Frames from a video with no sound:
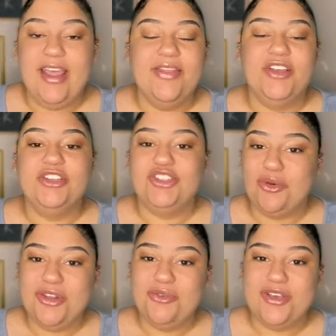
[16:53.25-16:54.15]
There's so
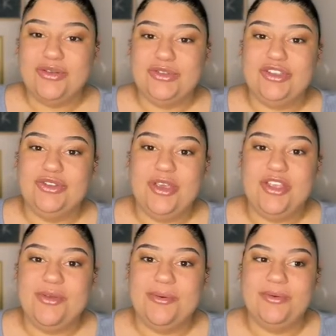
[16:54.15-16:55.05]
many resources you can
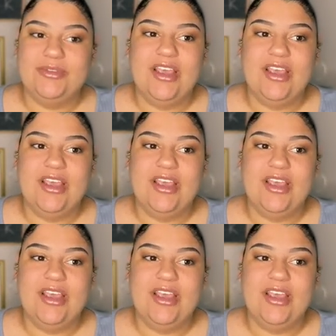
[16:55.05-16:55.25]
use.